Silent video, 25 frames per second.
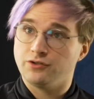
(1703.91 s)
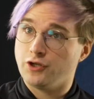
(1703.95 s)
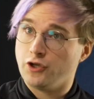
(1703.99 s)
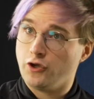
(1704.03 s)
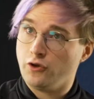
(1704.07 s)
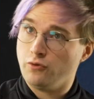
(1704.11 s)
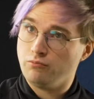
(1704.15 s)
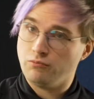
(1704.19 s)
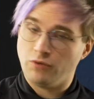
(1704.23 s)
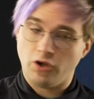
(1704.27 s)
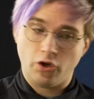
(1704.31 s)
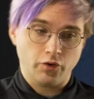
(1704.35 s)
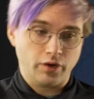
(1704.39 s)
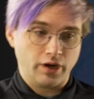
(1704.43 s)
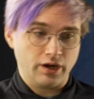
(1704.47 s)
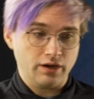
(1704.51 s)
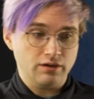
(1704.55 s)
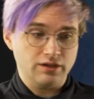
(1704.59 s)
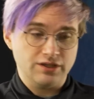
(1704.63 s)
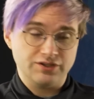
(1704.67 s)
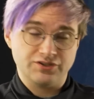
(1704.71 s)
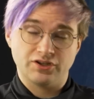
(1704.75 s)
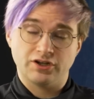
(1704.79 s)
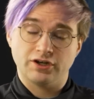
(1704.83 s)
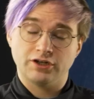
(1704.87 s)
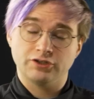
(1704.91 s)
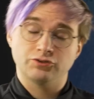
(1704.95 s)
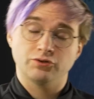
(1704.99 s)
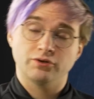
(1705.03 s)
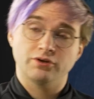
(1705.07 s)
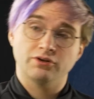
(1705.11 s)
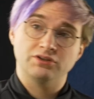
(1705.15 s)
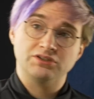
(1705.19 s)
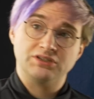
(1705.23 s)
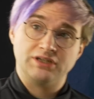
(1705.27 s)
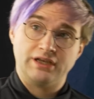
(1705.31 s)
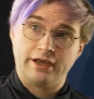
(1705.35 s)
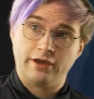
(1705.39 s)
No. Okay. Is it going to
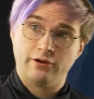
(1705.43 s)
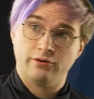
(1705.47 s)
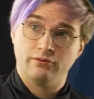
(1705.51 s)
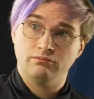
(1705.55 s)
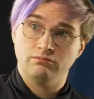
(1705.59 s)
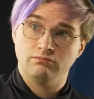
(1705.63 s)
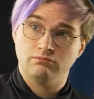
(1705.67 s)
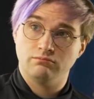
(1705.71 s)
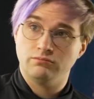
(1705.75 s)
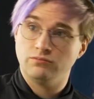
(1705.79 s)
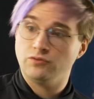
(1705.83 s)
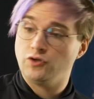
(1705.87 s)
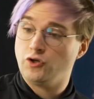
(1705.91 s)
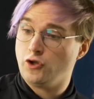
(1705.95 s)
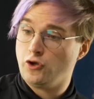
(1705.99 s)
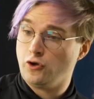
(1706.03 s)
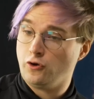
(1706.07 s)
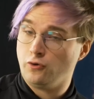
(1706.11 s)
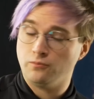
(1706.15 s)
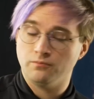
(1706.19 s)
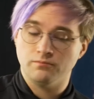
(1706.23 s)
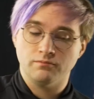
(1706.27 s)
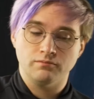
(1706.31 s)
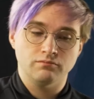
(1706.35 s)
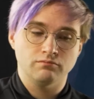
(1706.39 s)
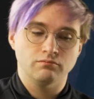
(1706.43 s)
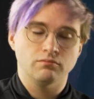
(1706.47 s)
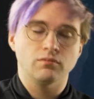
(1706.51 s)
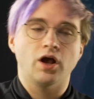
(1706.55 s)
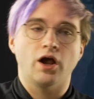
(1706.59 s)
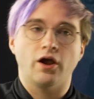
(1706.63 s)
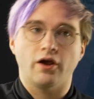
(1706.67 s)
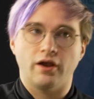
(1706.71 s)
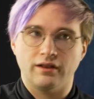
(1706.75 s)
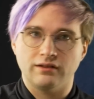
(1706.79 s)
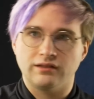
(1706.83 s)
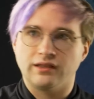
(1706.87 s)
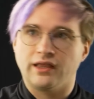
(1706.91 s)
trigger a town? No.
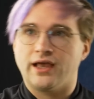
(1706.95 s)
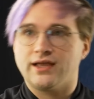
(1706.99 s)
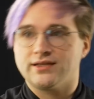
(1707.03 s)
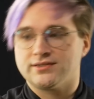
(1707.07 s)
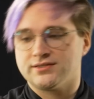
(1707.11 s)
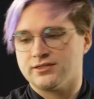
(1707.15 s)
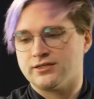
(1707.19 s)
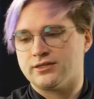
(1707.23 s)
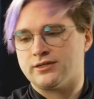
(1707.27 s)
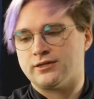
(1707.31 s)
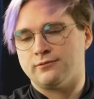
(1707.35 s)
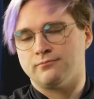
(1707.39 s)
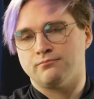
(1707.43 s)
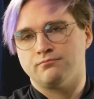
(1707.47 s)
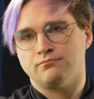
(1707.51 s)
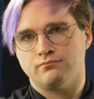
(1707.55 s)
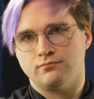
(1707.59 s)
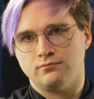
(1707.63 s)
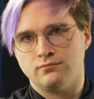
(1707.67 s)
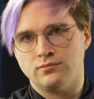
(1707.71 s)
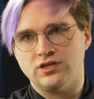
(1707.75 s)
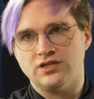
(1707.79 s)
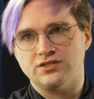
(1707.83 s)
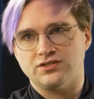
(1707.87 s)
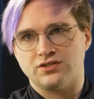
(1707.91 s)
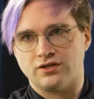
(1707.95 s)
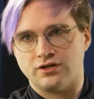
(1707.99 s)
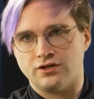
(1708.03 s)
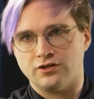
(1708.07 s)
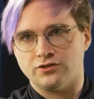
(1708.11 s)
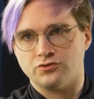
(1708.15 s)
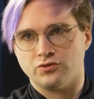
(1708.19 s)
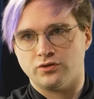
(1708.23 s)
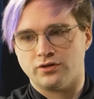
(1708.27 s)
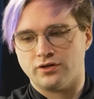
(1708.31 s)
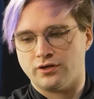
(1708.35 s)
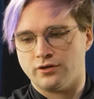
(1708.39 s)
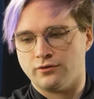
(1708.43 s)
All right. Lastly, is it going
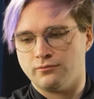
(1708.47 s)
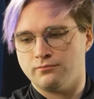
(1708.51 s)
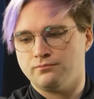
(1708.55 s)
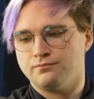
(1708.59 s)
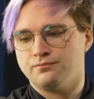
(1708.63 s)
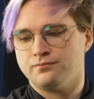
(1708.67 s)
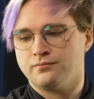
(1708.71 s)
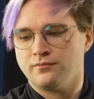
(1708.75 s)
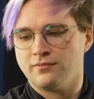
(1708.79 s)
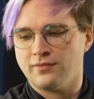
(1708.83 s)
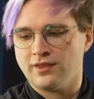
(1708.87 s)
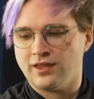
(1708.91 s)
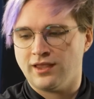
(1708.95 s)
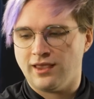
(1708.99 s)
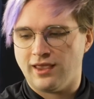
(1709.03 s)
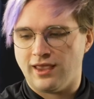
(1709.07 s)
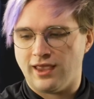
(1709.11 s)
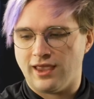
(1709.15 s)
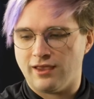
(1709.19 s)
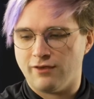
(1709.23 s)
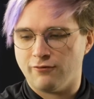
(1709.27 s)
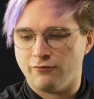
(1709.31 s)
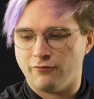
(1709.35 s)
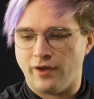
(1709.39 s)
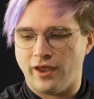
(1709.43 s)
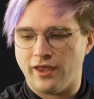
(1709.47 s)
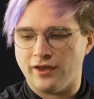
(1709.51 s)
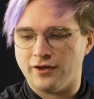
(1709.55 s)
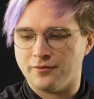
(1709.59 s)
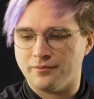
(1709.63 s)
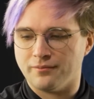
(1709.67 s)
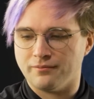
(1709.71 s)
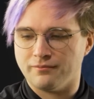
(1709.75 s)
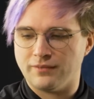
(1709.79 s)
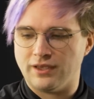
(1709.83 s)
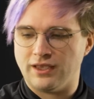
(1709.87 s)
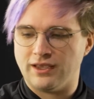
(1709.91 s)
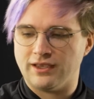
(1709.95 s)
to trigger a random
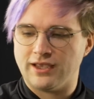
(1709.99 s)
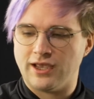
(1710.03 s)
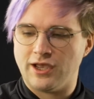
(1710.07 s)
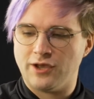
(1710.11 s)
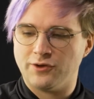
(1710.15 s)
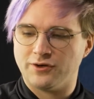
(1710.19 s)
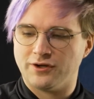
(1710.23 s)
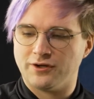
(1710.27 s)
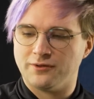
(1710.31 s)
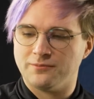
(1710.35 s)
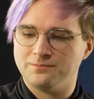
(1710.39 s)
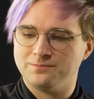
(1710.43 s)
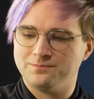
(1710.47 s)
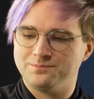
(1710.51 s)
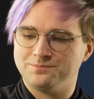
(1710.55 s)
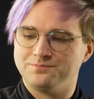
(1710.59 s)
encounter?